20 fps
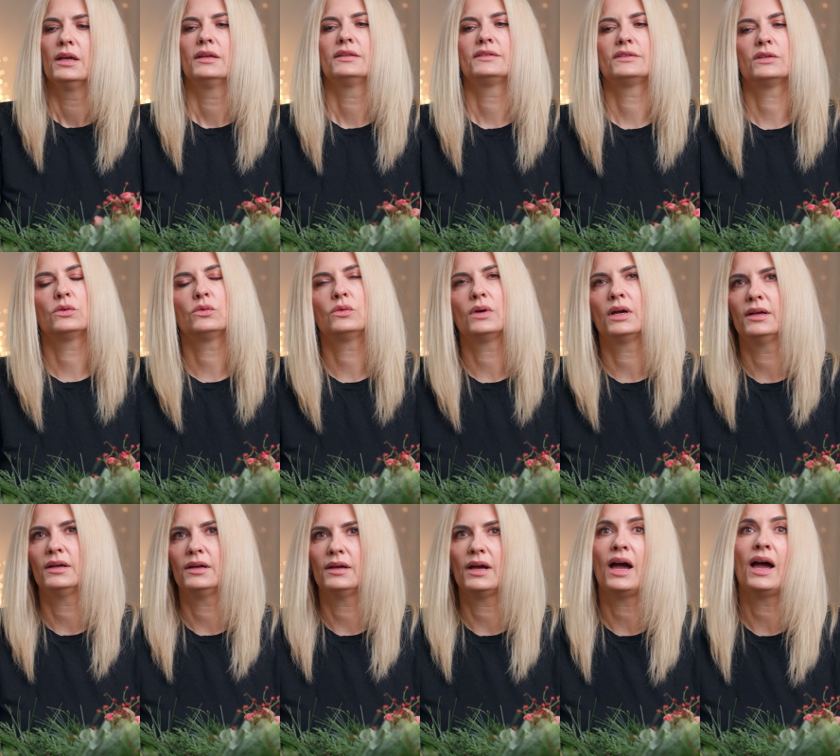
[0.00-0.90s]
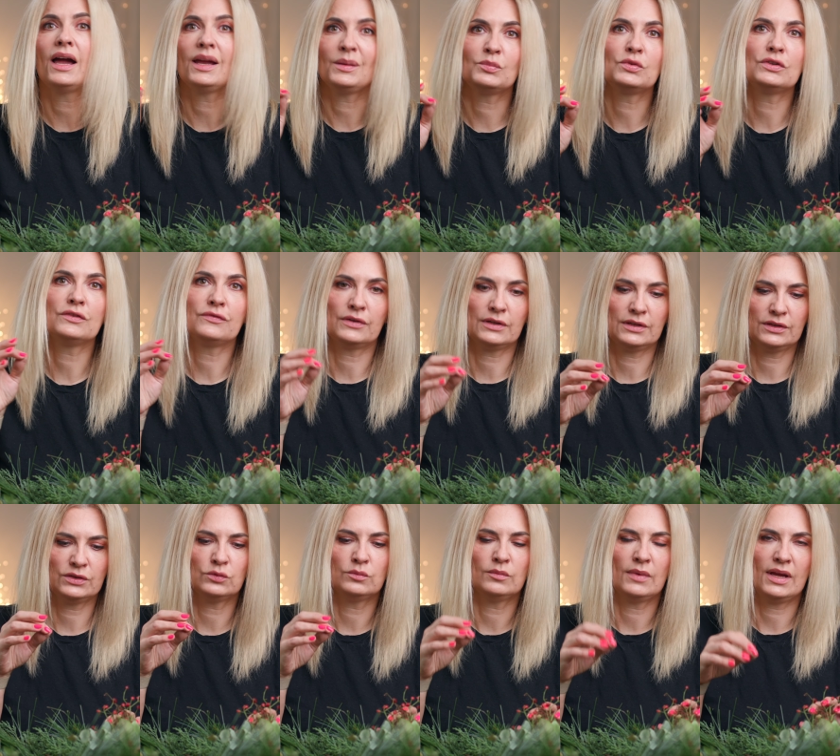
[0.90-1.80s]
So I prefer
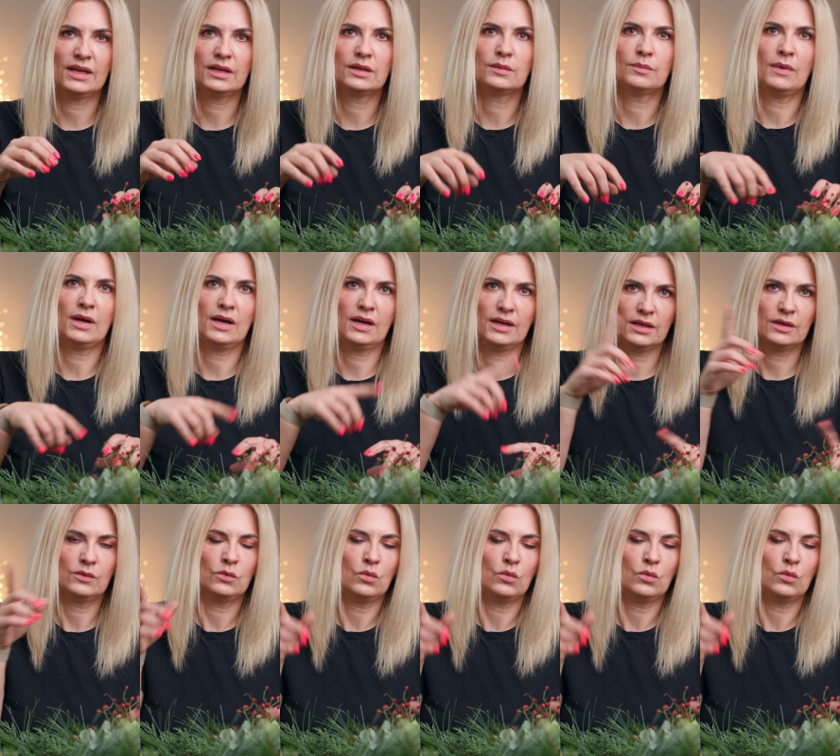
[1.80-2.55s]
to make my